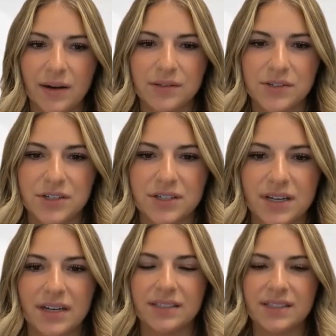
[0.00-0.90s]
I was just
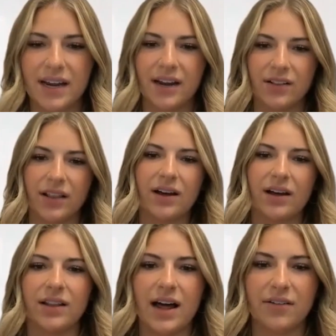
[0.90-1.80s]
going to say
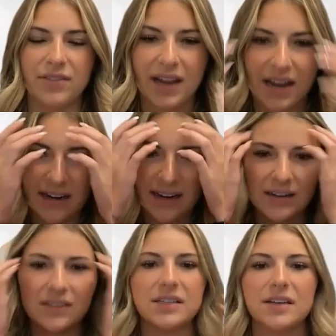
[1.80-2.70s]
a lot of the
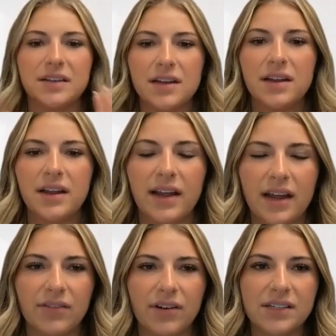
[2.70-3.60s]
ideas and
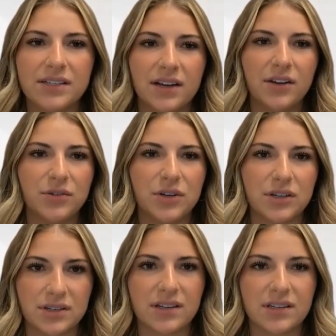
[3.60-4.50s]
advice that you
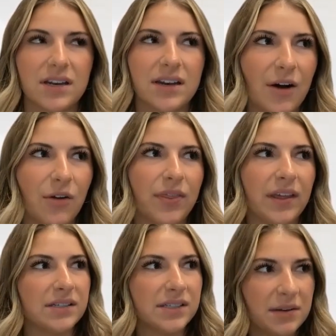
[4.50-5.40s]
just listed out,
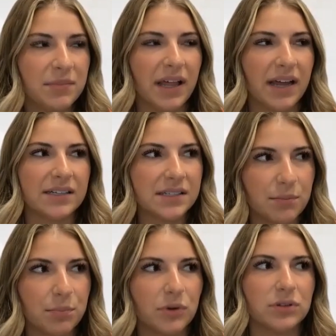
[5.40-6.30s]
they seem like
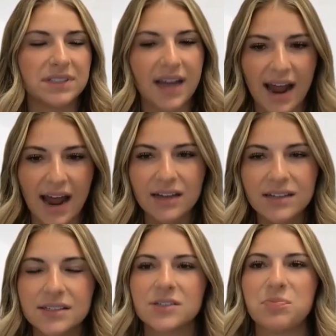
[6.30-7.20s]
simple
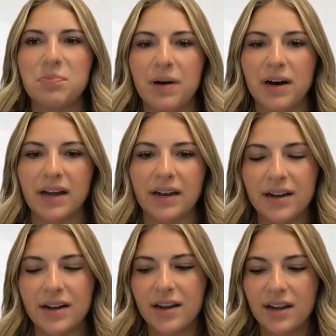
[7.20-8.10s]
tasks, but
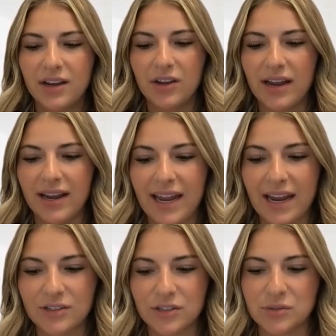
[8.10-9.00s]
it
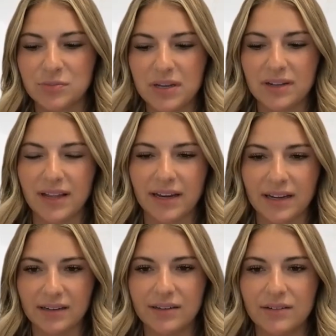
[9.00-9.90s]
can't just be like
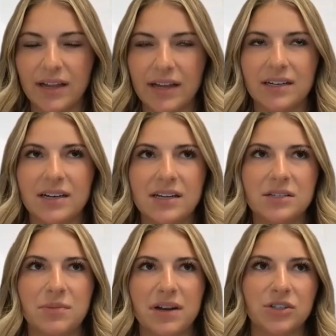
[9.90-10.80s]

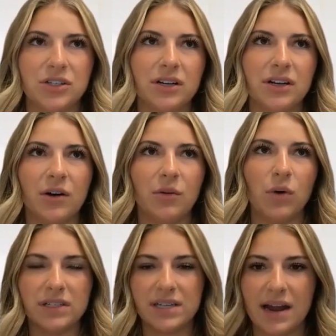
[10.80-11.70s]
Denise mentioned, a
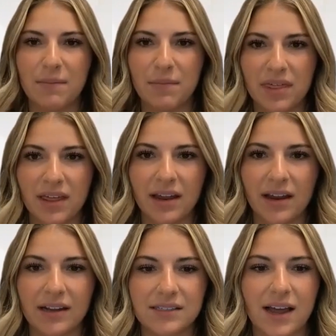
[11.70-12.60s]
one-time
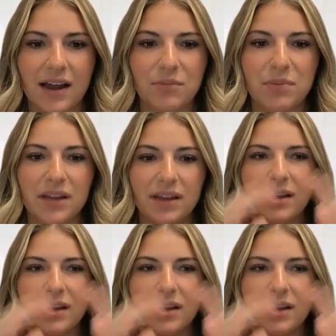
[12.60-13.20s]
thing. It's got to be